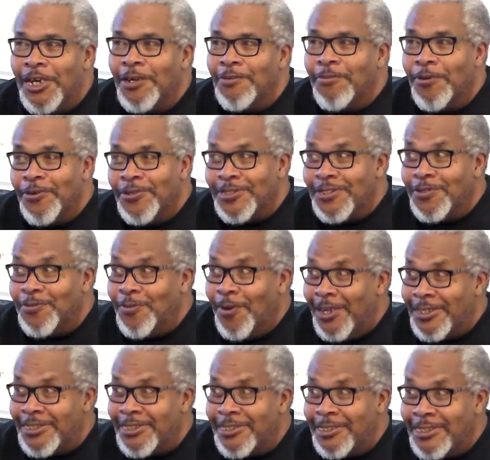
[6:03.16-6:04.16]
a young person
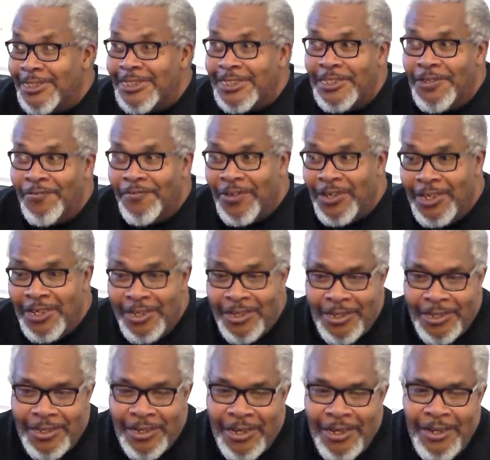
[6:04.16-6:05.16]
watching
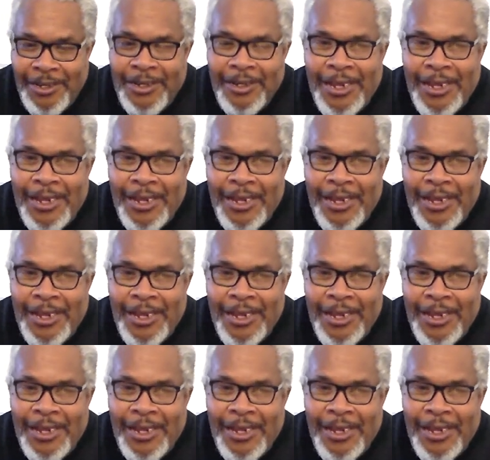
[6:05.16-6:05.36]
TV and